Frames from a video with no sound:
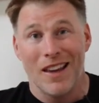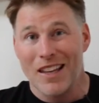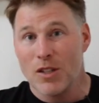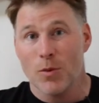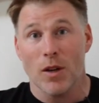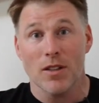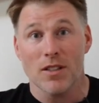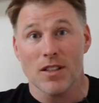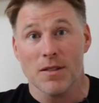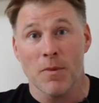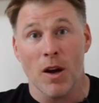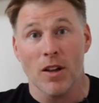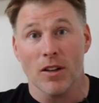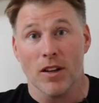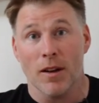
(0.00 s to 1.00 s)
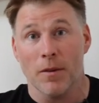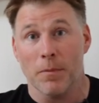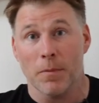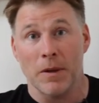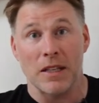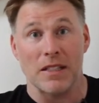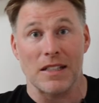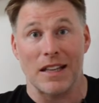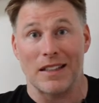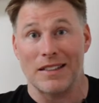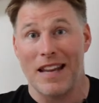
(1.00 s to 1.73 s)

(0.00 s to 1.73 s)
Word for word: as well as the smaller companies like